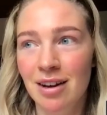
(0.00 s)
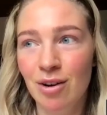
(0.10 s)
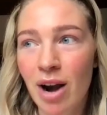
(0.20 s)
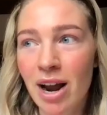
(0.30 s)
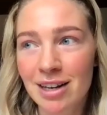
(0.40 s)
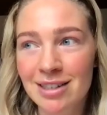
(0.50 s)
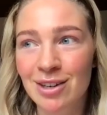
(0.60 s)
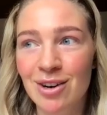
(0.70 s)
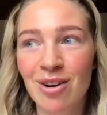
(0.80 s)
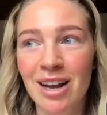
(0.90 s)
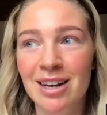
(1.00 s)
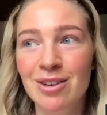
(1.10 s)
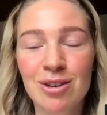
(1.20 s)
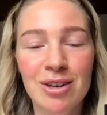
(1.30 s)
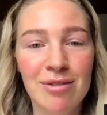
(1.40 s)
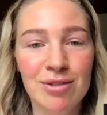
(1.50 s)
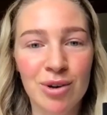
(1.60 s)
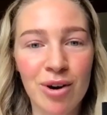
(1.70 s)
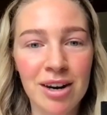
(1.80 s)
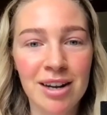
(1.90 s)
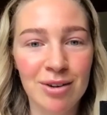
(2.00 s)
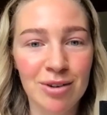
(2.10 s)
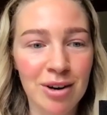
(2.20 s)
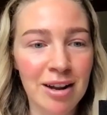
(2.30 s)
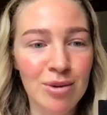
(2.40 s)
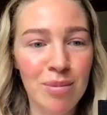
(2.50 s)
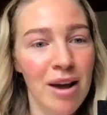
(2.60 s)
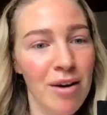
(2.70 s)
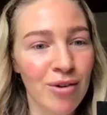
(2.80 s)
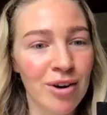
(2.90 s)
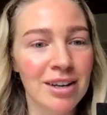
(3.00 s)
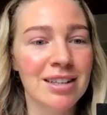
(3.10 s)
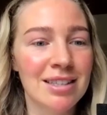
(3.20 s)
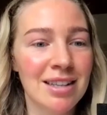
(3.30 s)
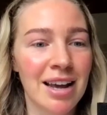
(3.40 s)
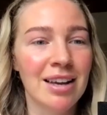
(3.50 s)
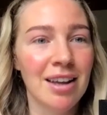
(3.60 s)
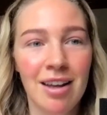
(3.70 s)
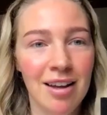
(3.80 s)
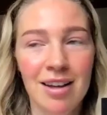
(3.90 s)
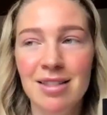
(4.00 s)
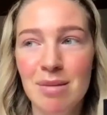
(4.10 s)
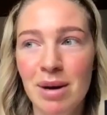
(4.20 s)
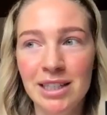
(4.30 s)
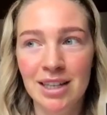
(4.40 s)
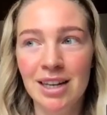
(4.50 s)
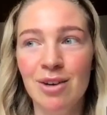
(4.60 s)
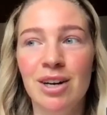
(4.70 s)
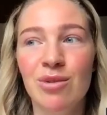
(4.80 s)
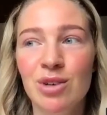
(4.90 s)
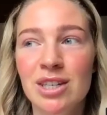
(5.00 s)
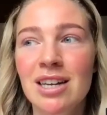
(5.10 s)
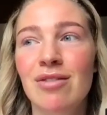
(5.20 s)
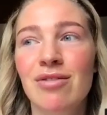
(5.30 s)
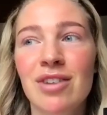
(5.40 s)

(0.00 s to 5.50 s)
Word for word: grace, you know, like you don't have to earn it. You don't need to pay for it. It's like the best thing you can receive.